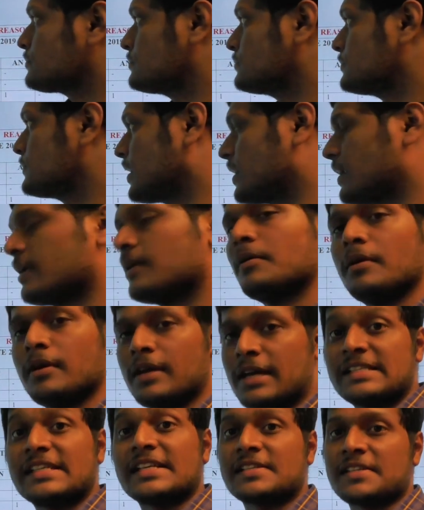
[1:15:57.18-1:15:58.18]
in uh,
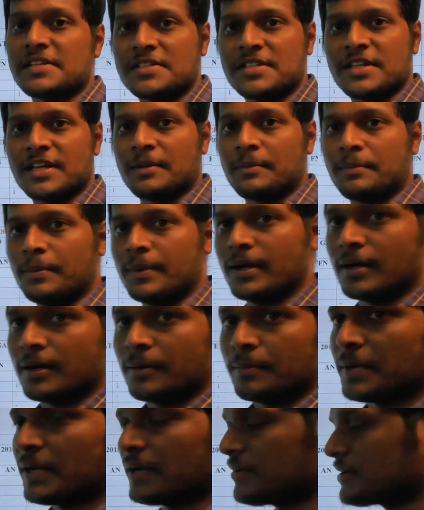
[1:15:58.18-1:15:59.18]
SSCJ uh,
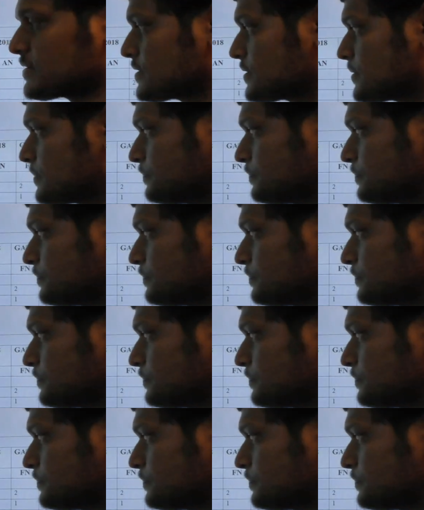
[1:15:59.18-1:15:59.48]
previous